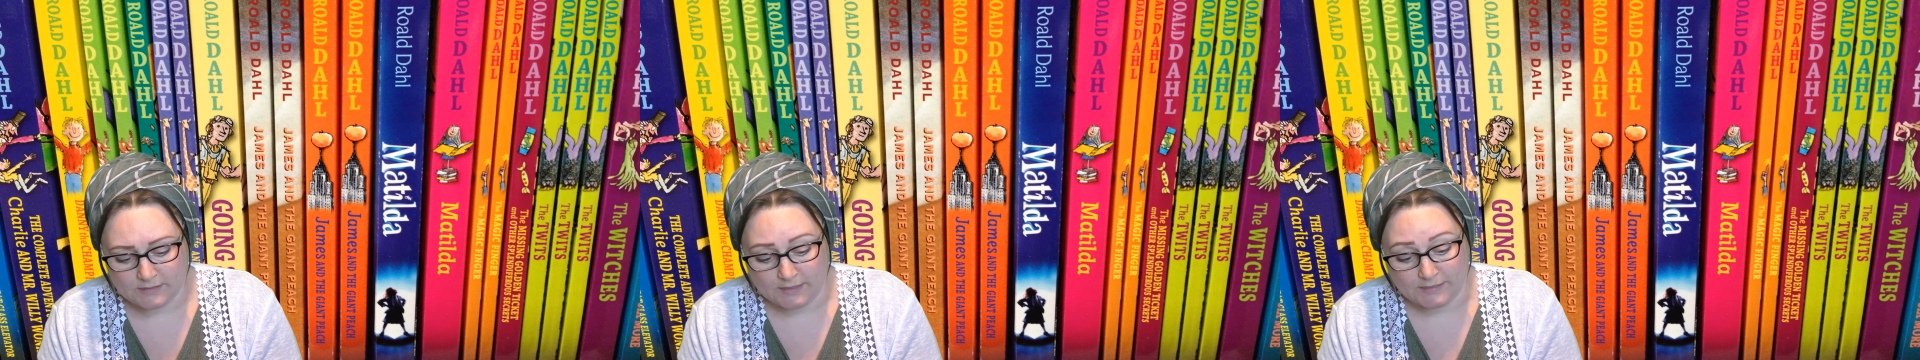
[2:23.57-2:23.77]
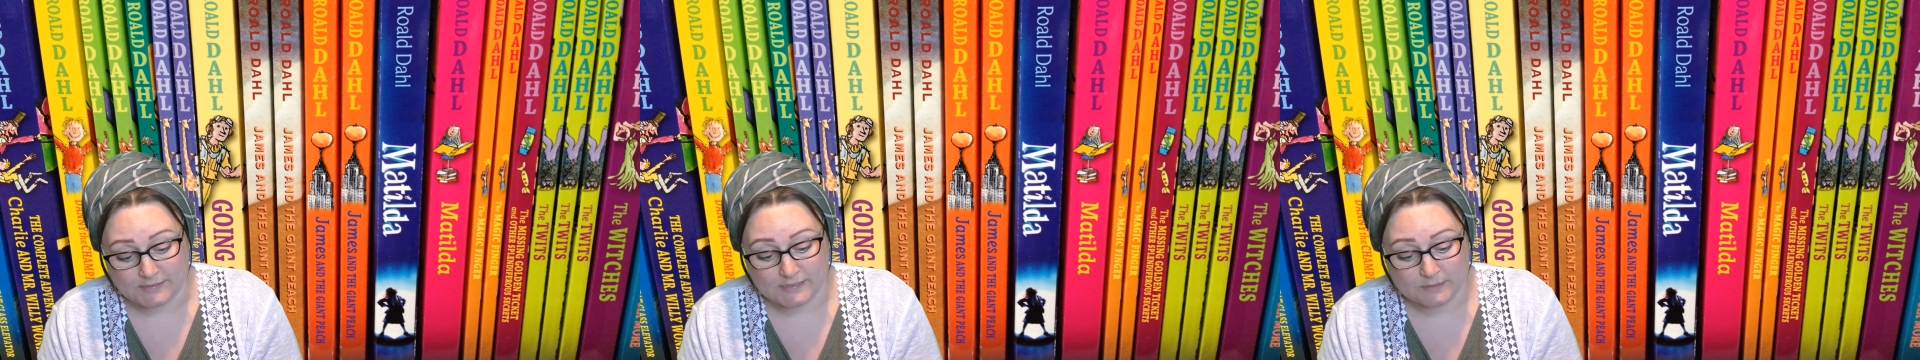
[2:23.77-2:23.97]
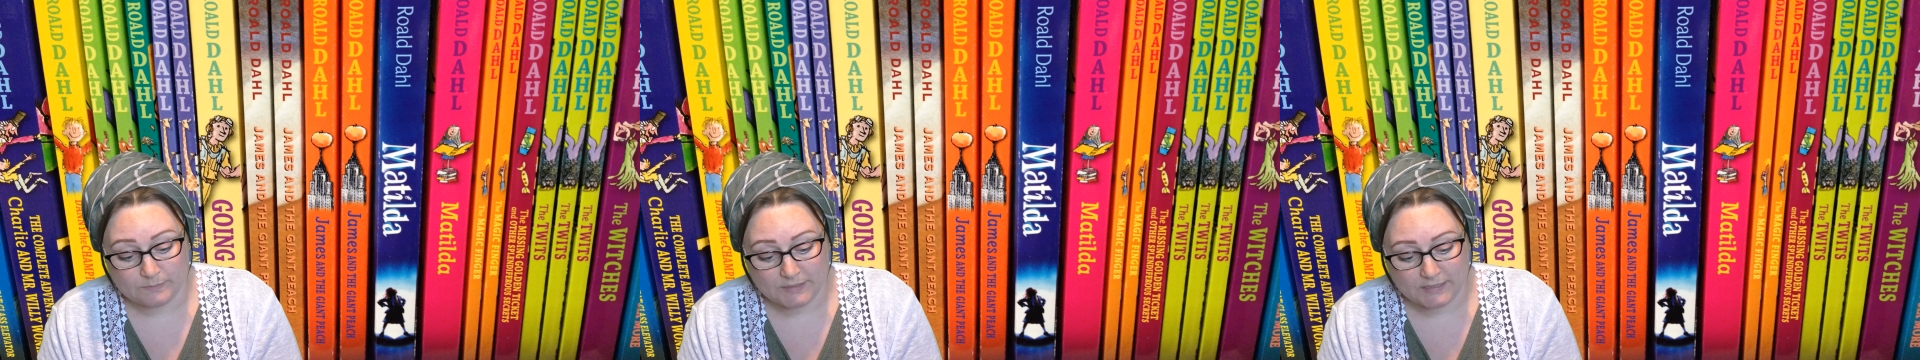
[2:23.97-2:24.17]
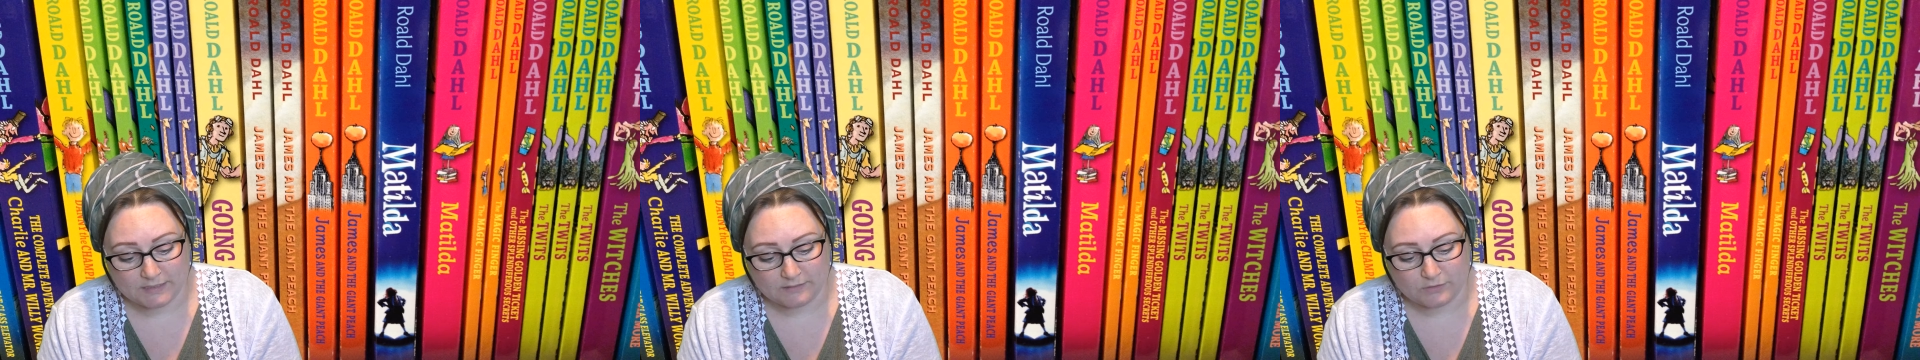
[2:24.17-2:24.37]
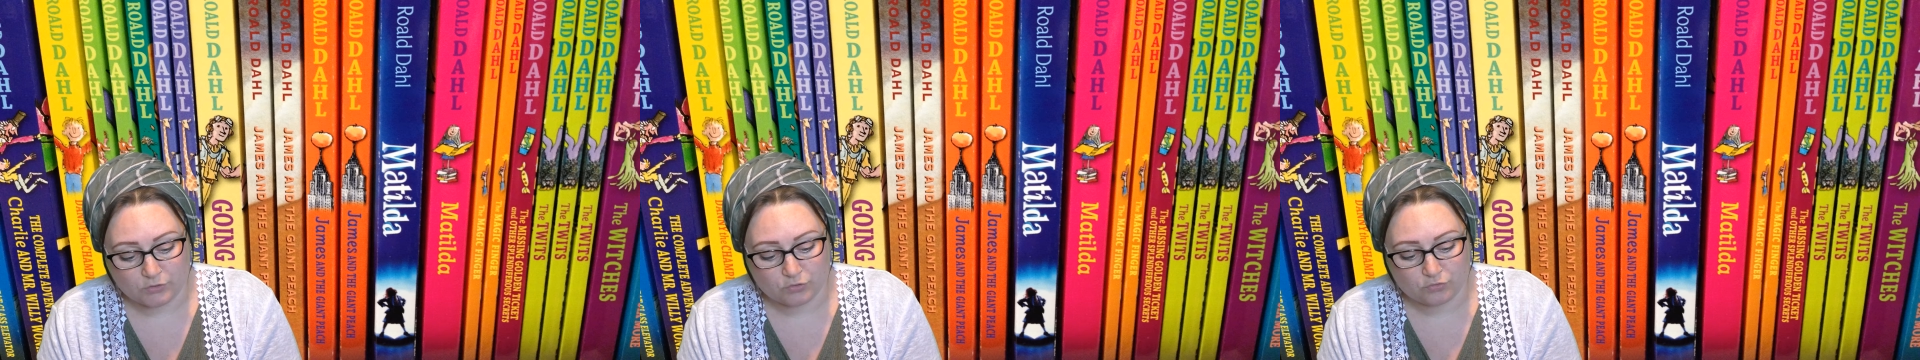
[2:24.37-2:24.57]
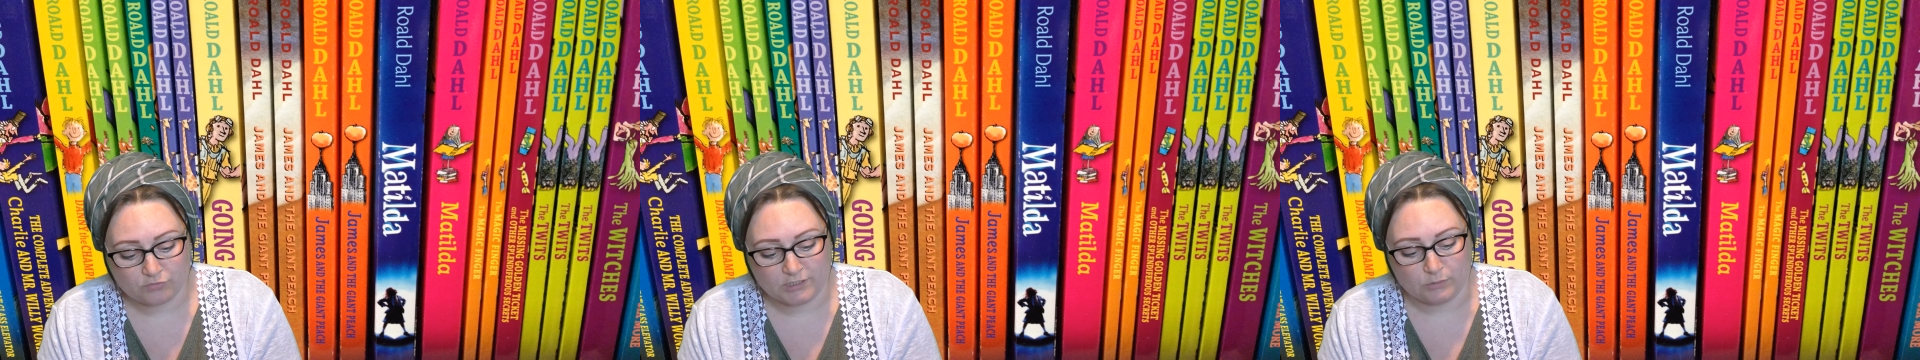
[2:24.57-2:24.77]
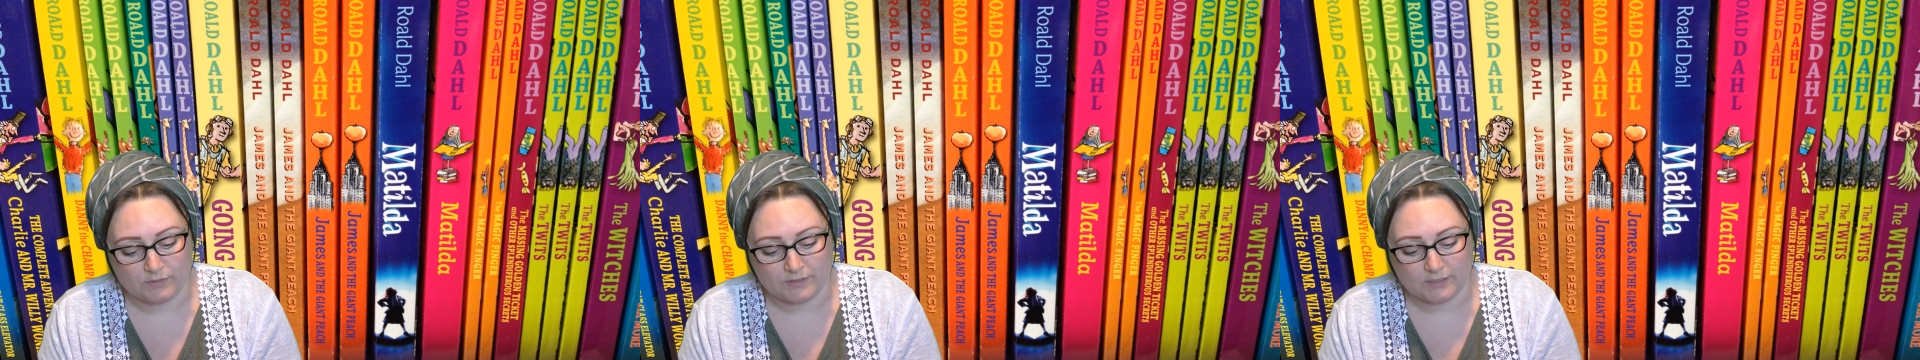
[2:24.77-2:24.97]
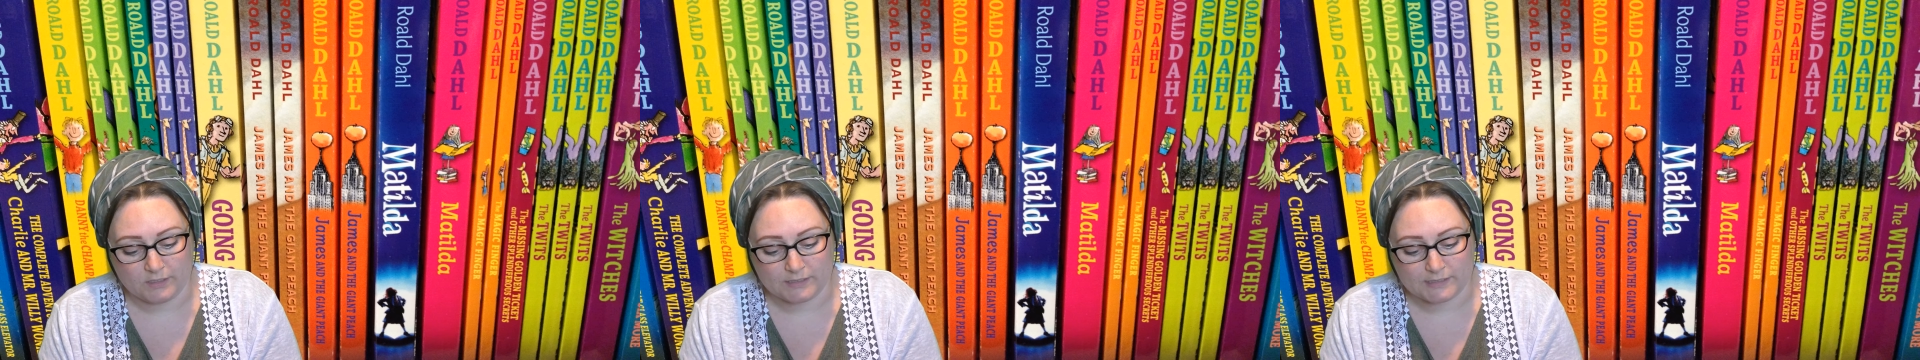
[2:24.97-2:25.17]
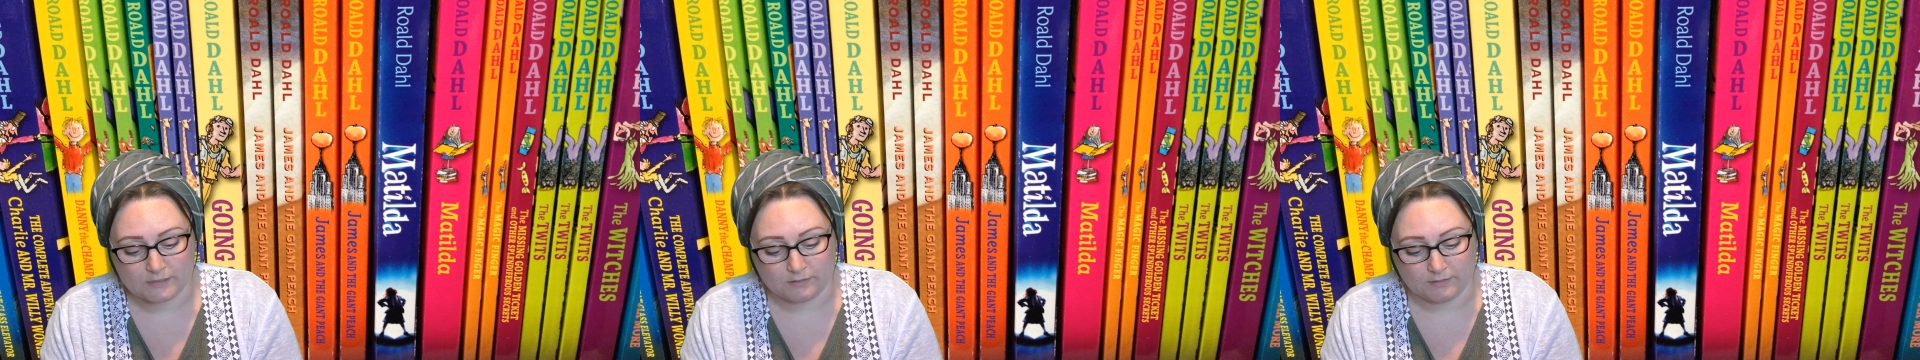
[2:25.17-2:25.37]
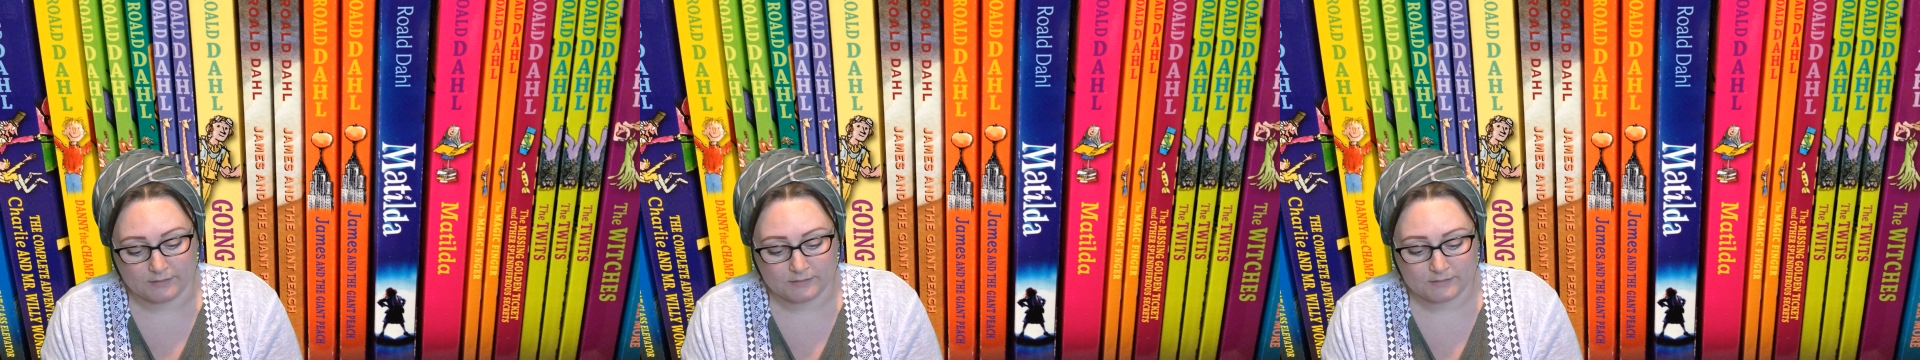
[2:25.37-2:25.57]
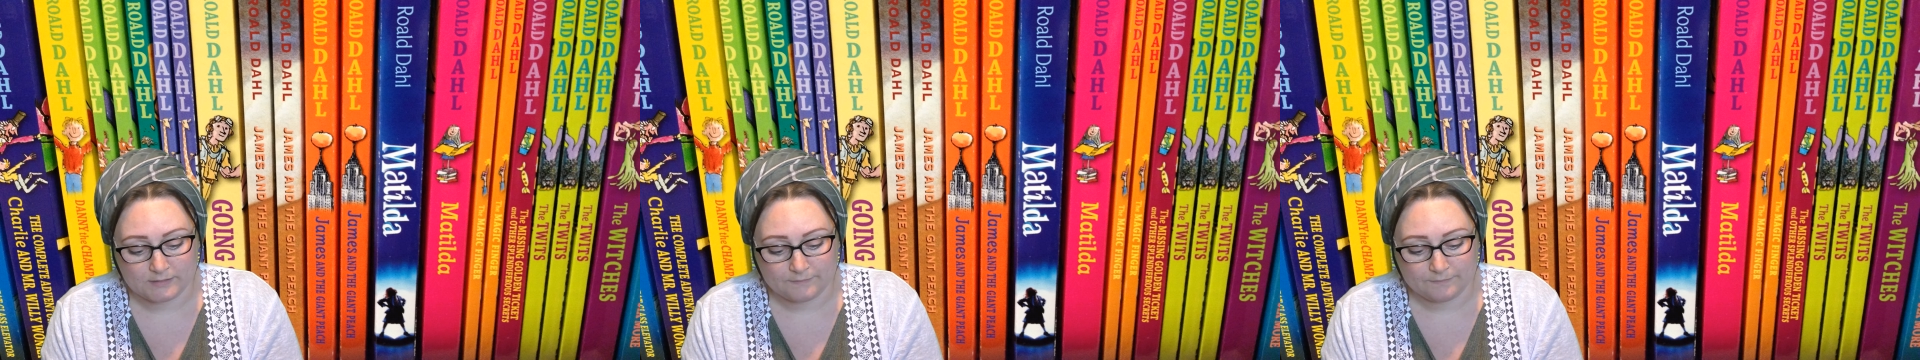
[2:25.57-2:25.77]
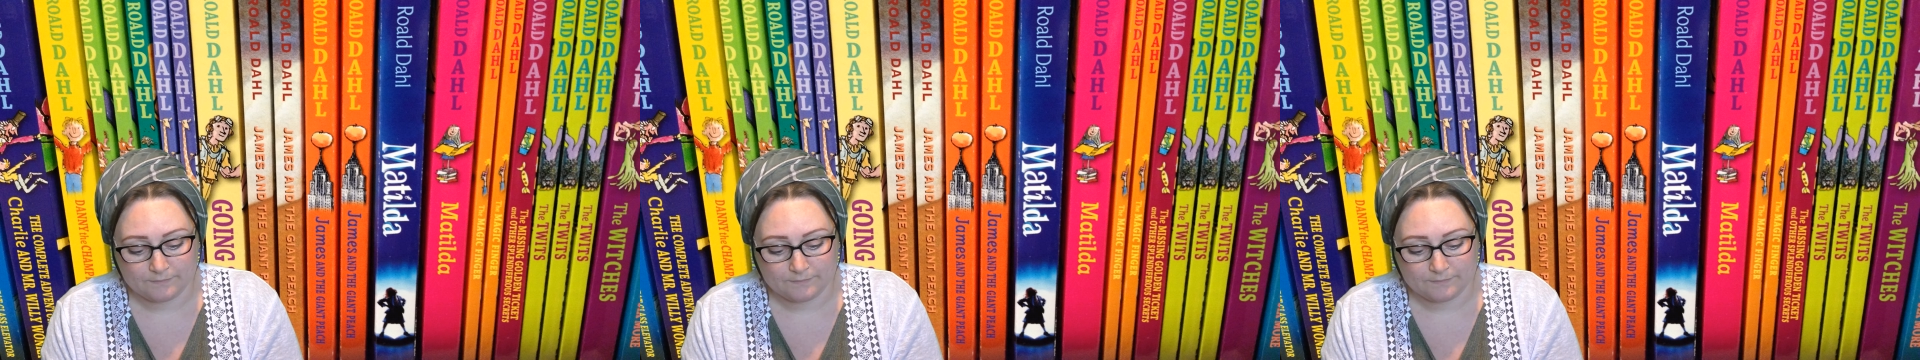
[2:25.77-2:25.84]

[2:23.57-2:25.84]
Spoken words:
and smeared the tree with Hug Tight,